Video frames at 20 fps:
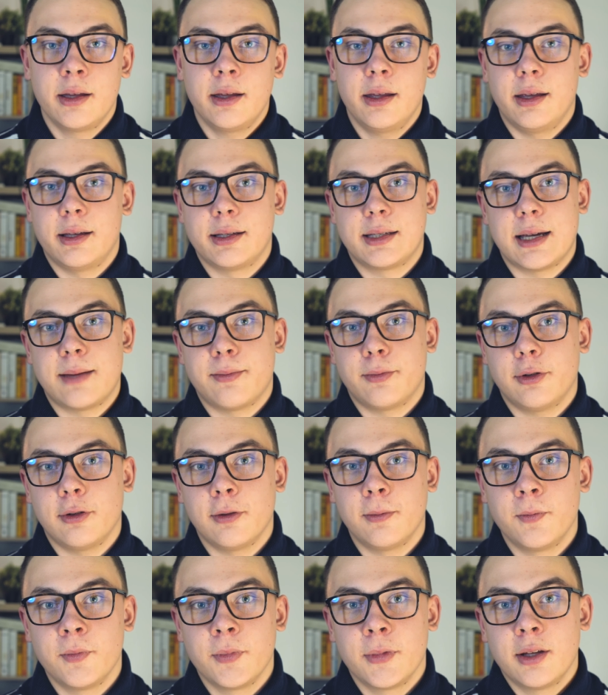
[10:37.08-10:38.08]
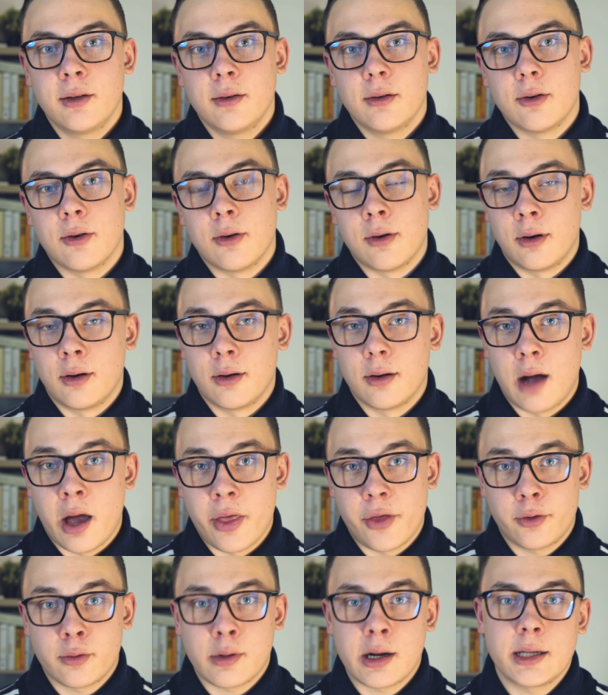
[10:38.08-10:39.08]
example, or
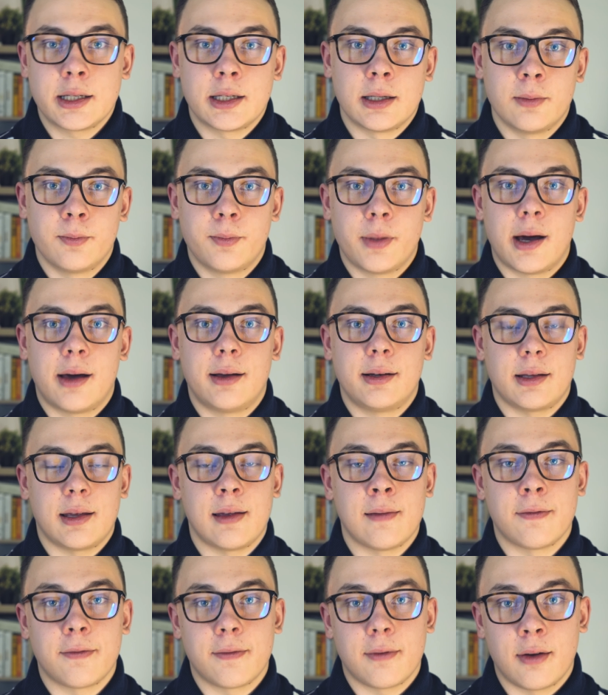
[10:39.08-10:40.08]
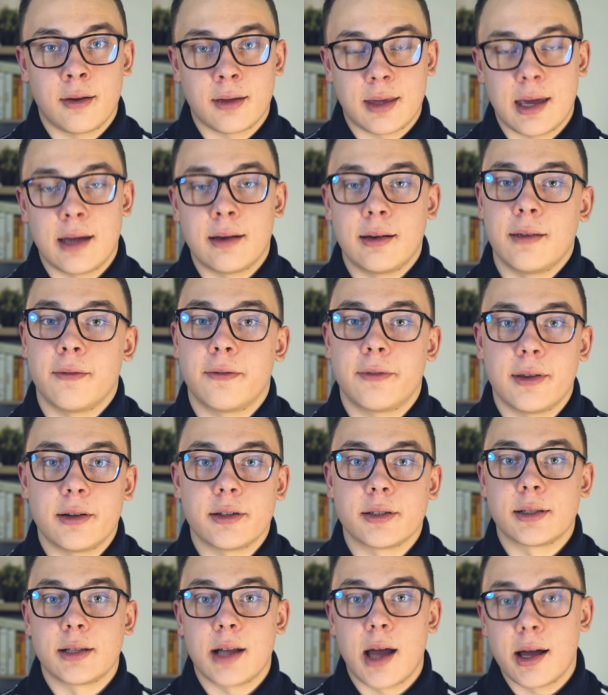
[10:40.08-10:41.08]
otherwise. But if
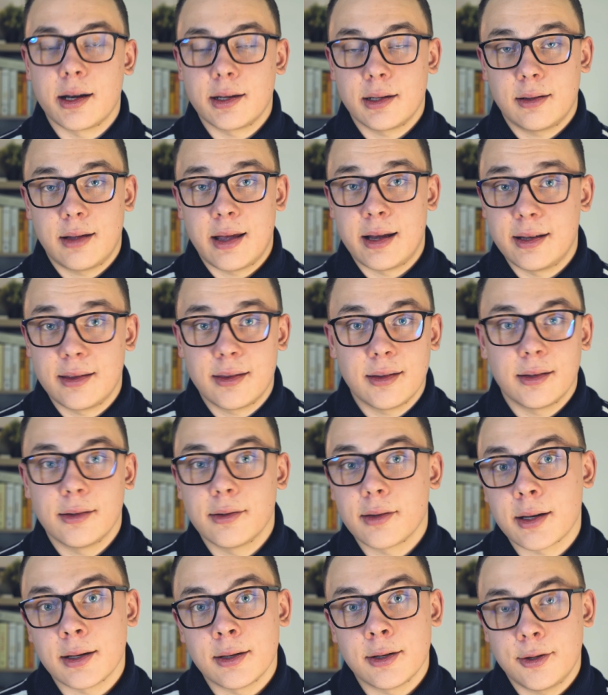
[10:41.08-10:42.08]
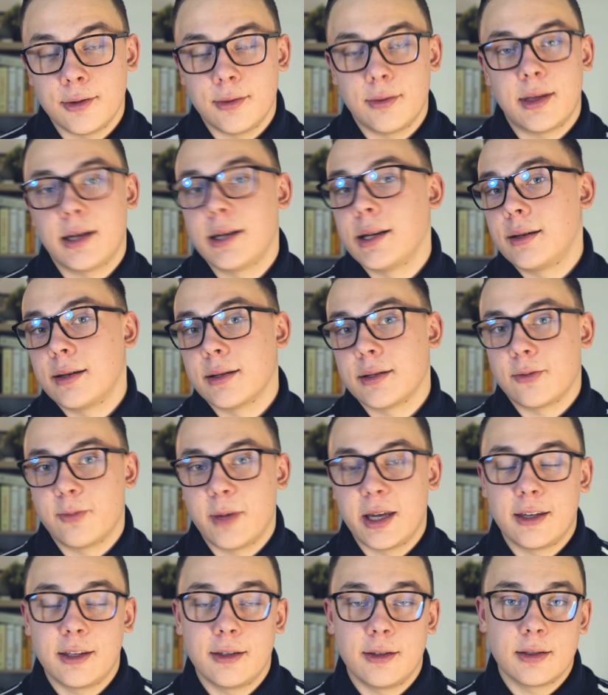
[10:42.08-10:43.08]
there's not anything you can do, then it doesn't
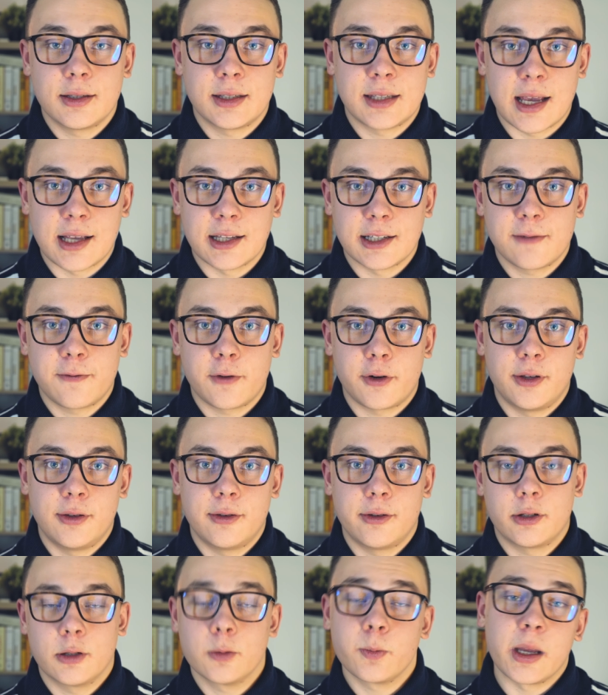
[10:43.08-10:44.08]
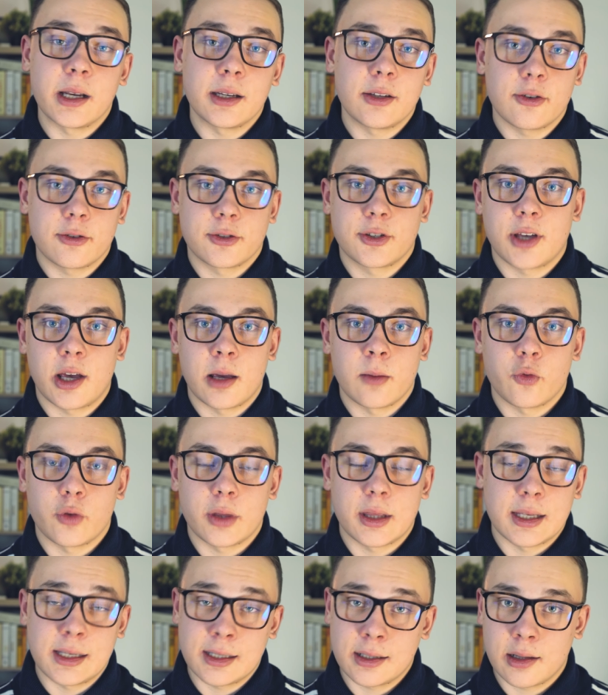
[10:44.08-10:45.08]
make sense for you to spend your time
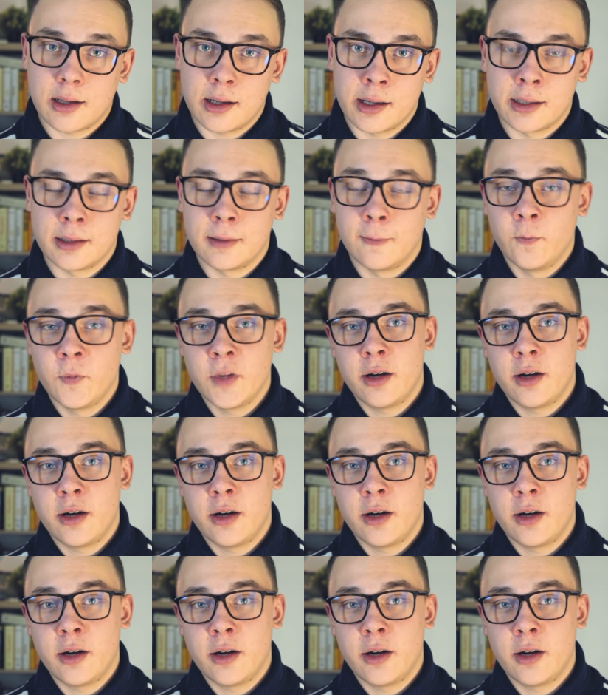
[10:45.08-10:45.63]
with this client.